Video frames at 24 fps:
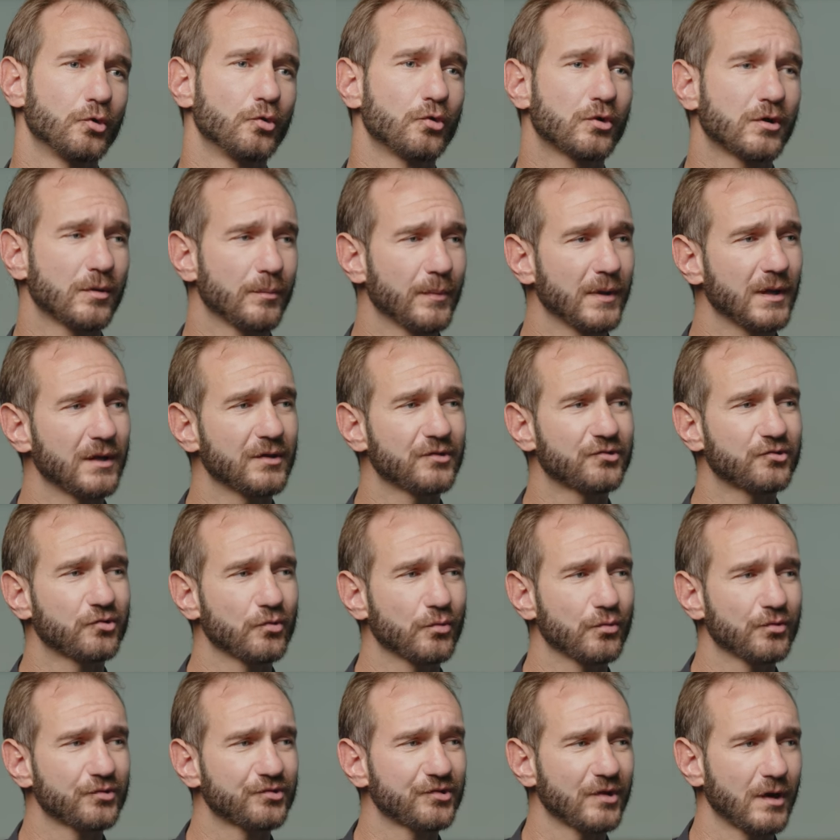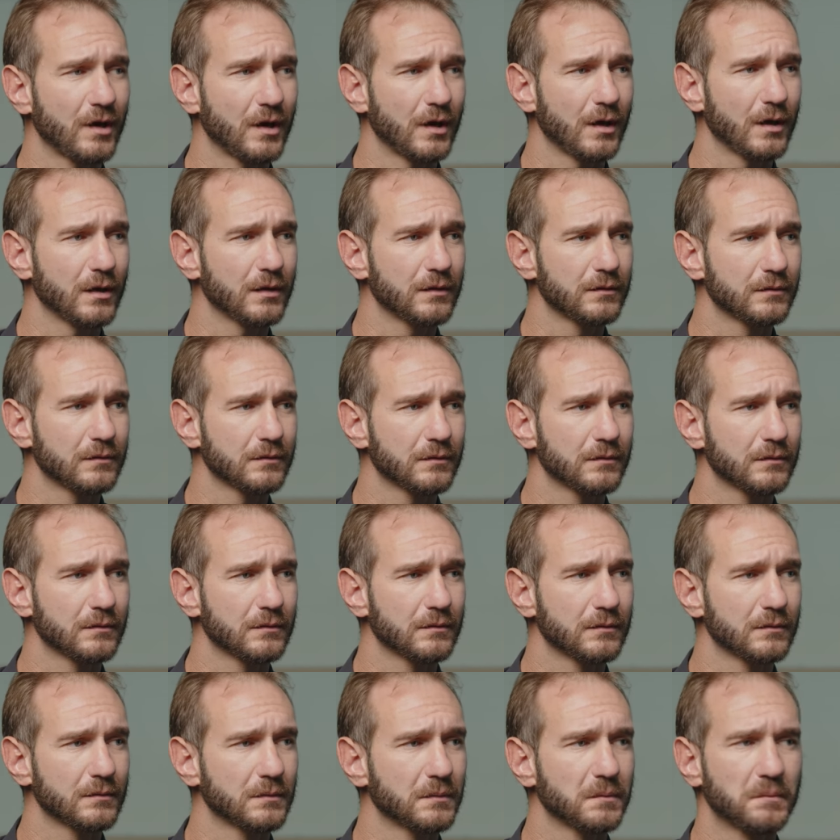who committed suicide,
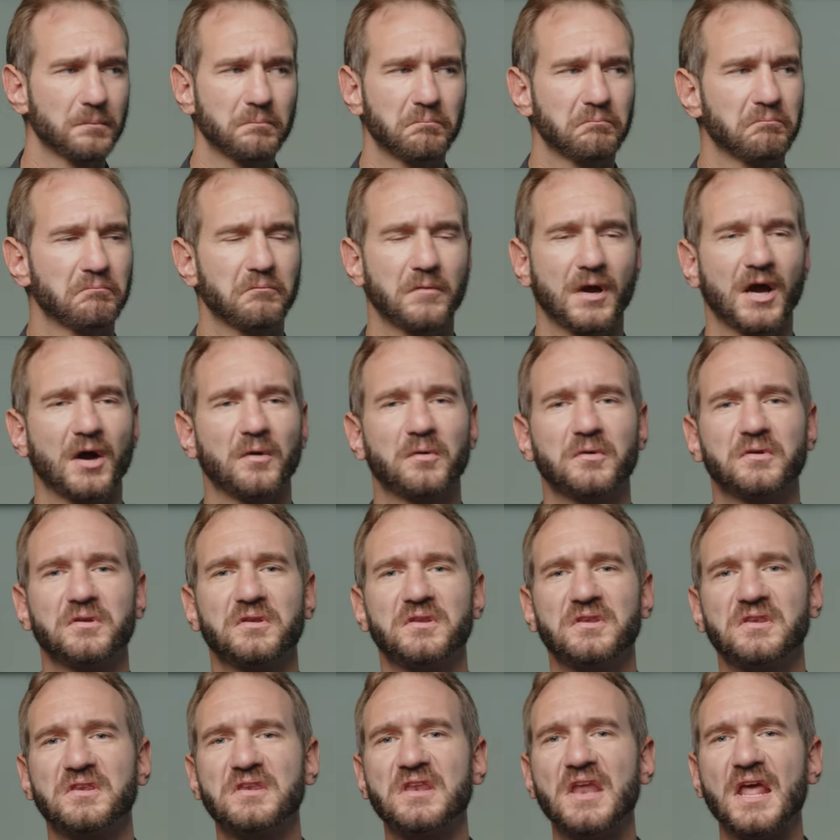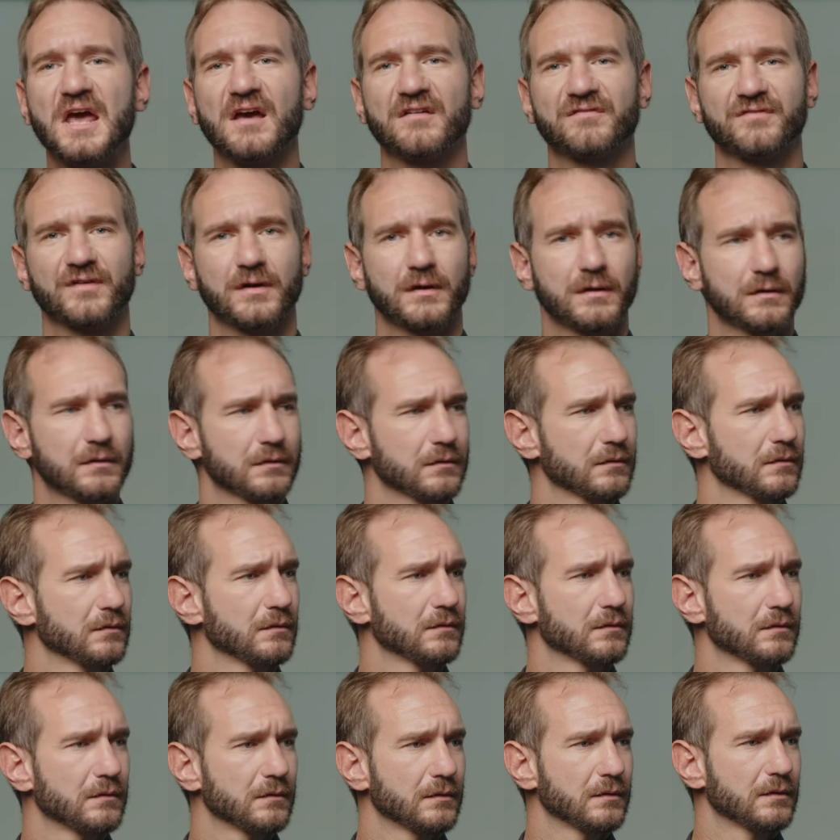I would never
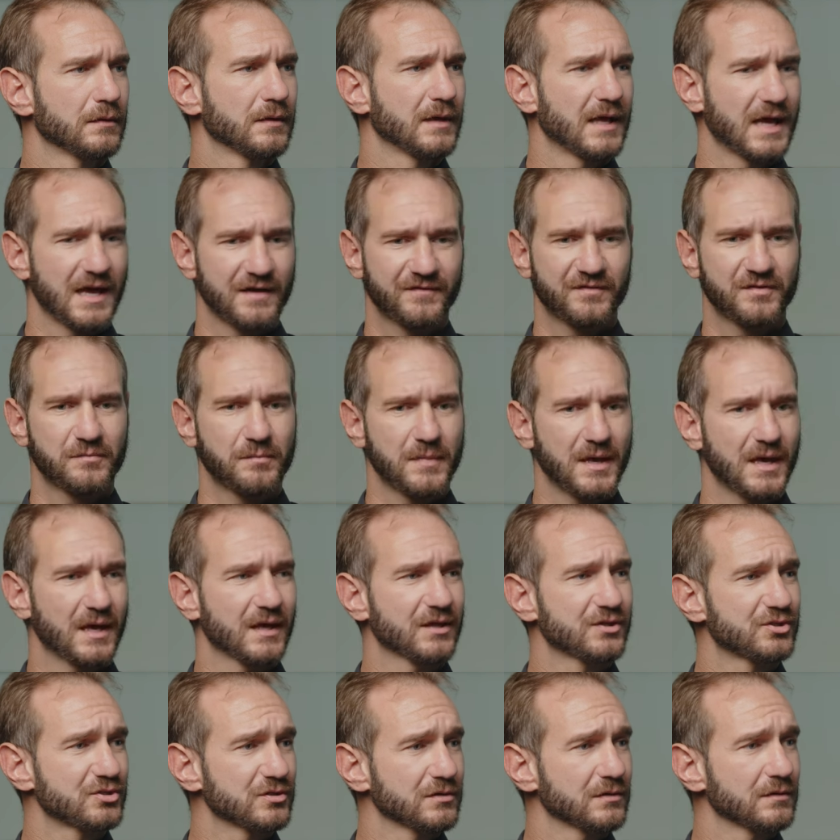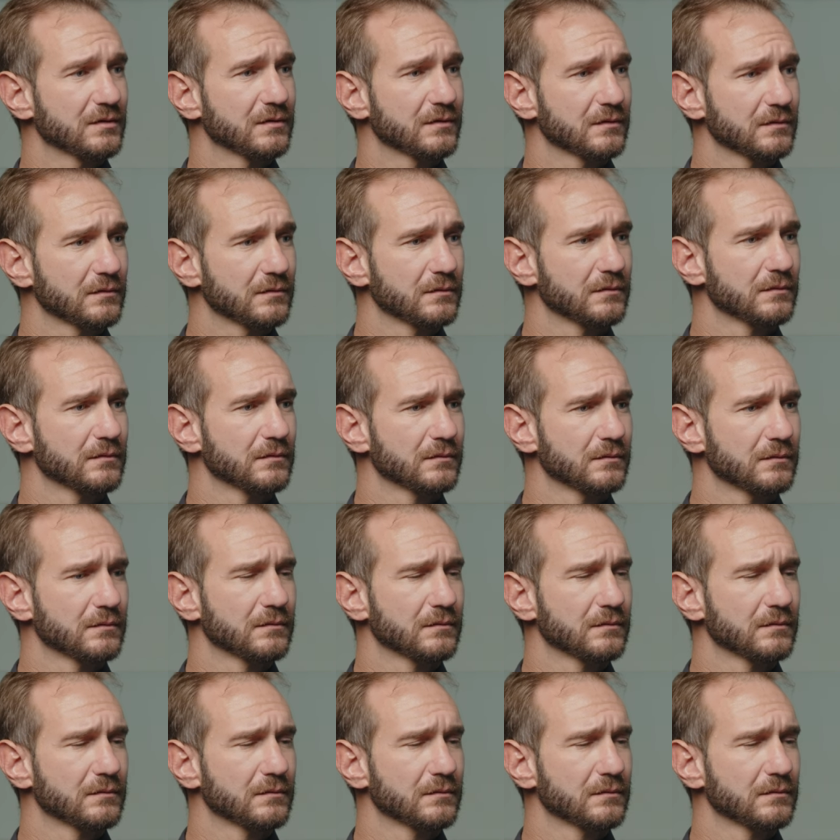have imagined. Totally.